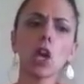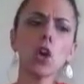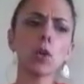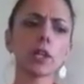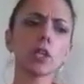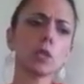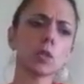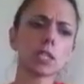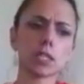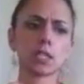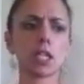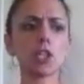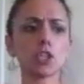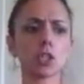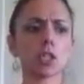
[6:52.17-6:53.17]
oh, are you a
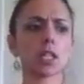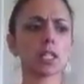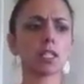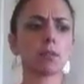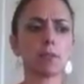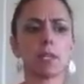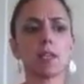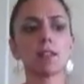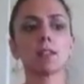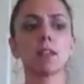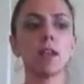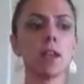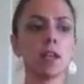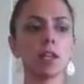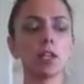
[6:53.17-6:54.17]
sensationalist because,
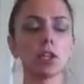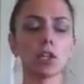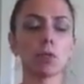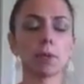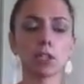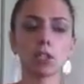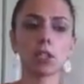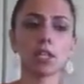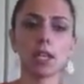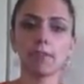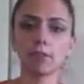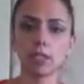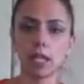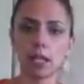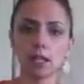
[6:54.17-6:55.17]
you know, you mentioned the
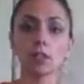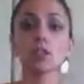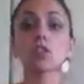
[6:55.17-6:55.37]
FDA?